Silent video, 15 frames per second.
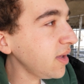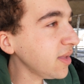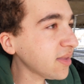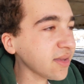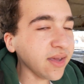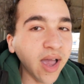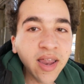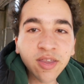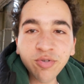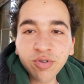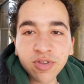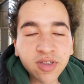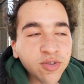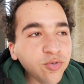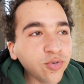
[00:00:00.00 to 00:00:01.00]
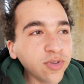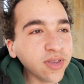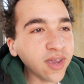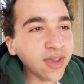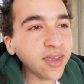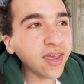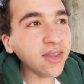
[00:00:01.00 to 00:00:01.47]
it's kind of just
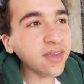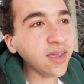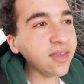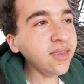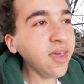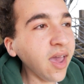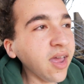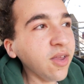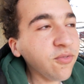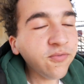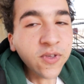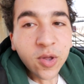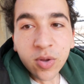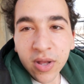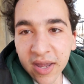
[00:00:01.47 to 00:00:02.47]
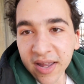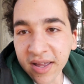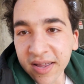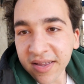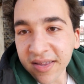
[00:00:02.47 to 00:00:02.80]
interesting. It feels like